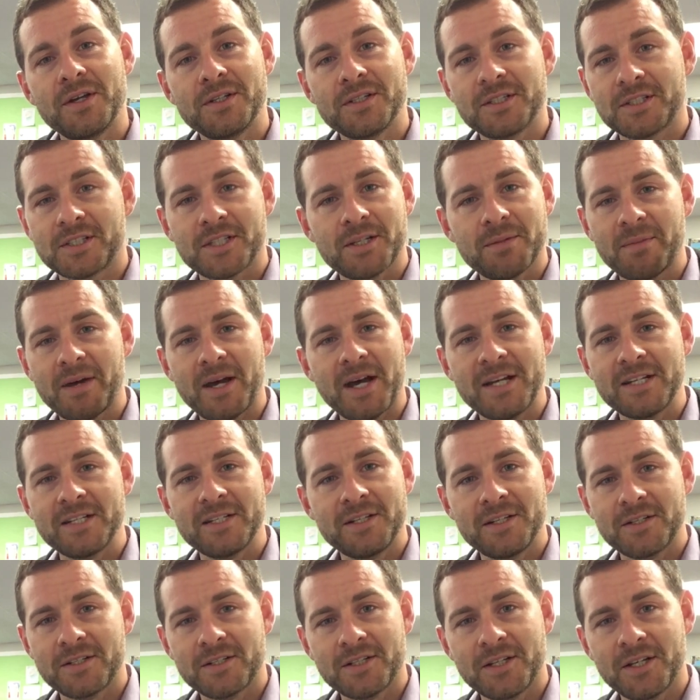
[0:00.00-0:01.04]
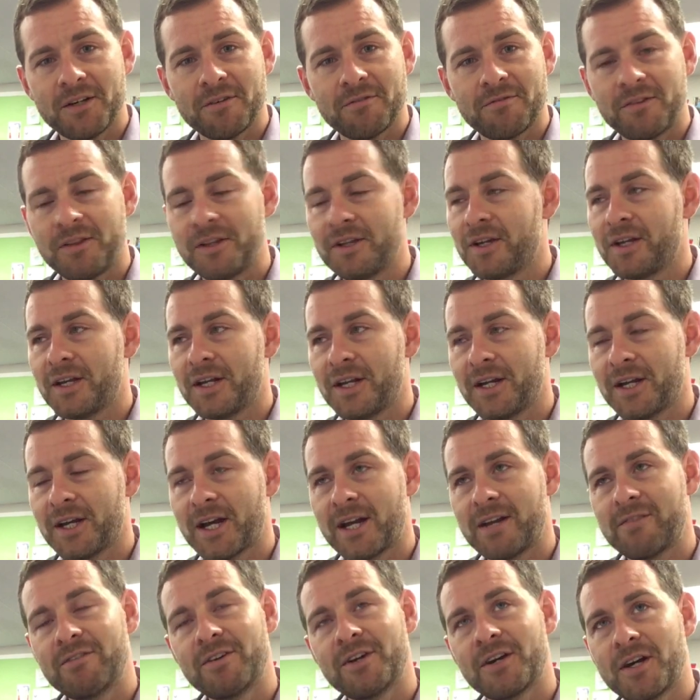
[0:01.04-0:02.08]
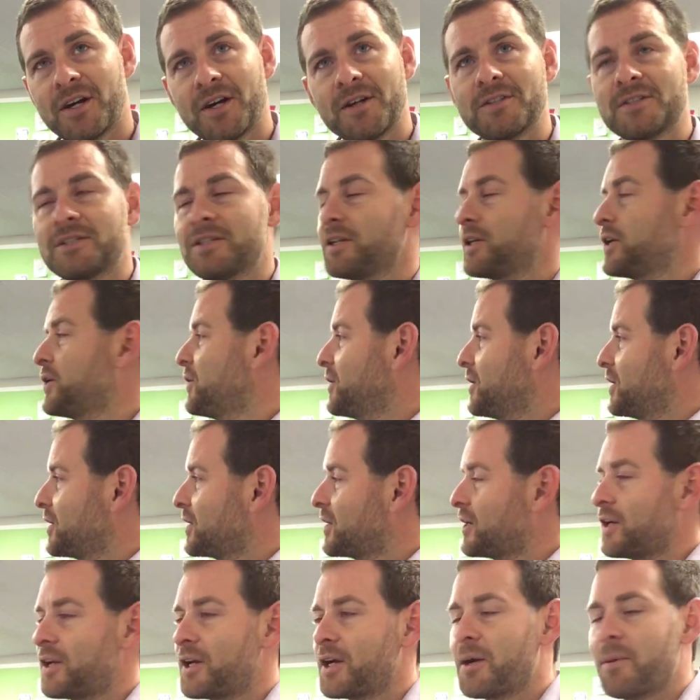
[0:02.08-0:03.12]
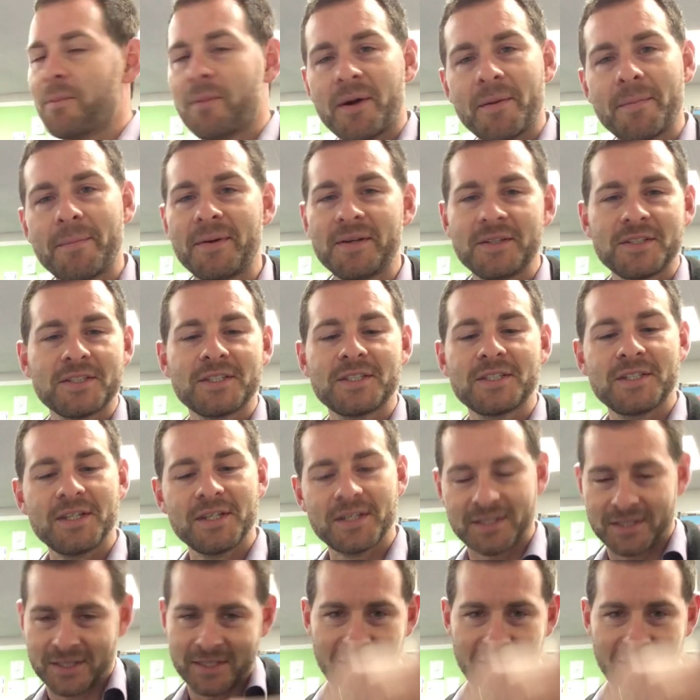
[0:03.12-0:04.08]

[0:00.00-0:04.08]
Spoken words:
Just imagine yourself getting out of your house and going and cutting up a bunch of sticks,